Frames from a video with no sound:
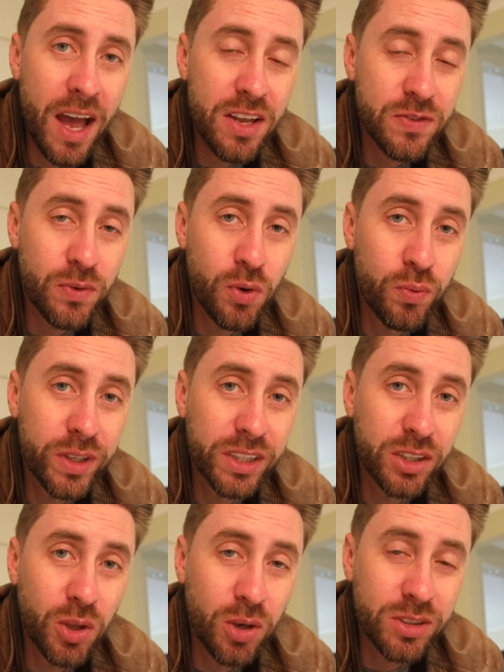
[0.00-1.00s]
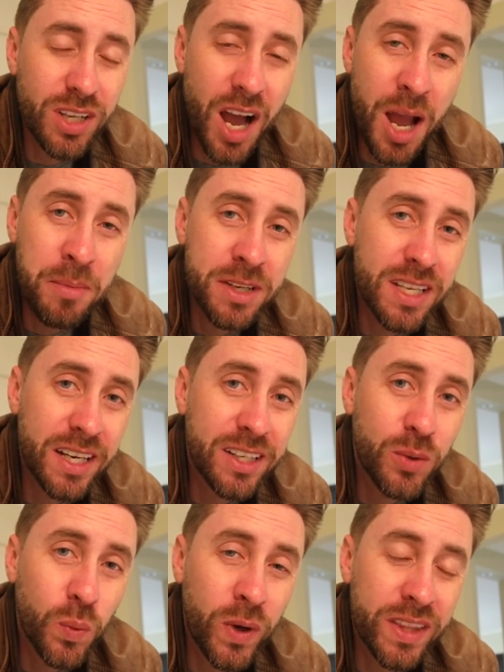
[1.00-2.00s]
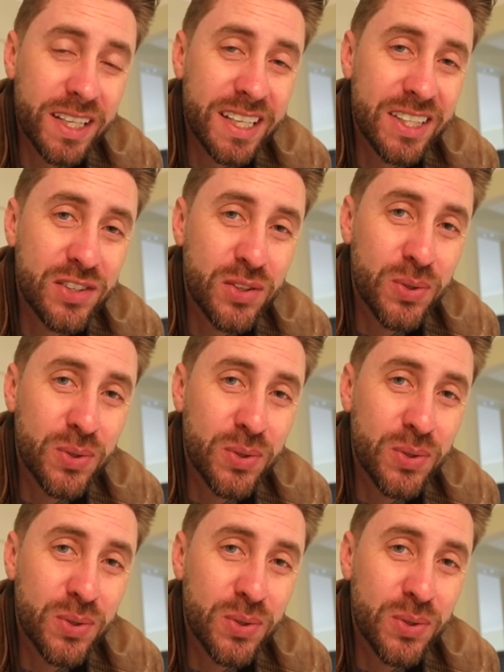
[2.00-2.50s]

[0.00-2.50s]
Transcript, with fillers: house for a really long time because I didn't want the kids